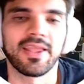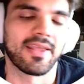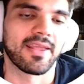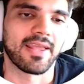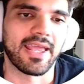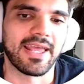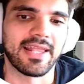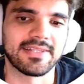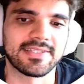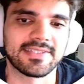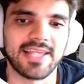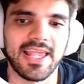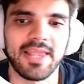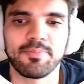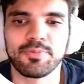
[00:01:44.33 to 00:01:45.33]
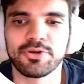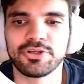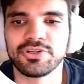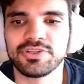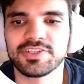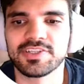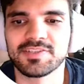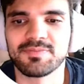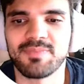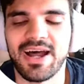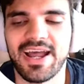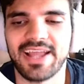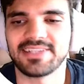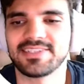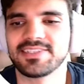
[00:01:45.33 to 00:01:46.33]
And say producers might